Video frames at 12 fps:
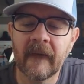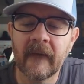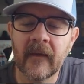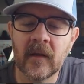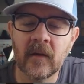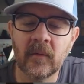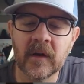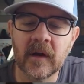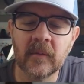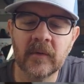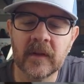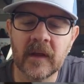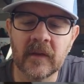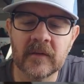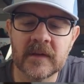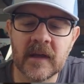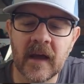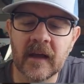And I want to come to the other
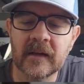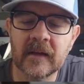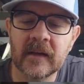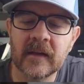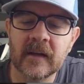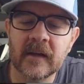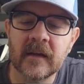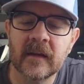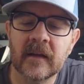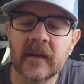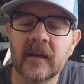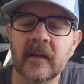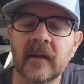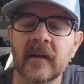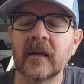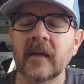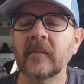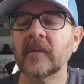side.
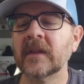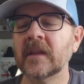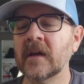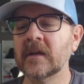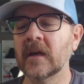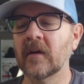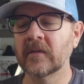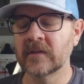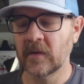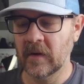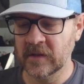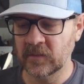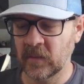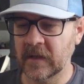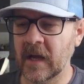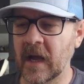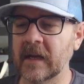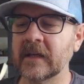But there you go. So I just want to
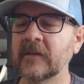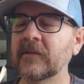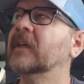kind of give the